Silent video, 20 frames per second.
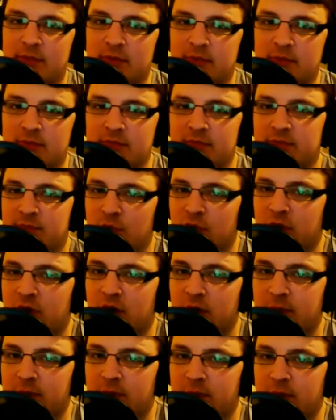with Mortal
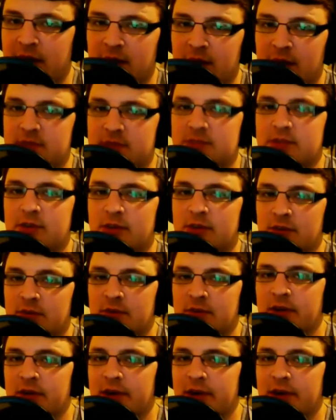Kombat and lots of gore.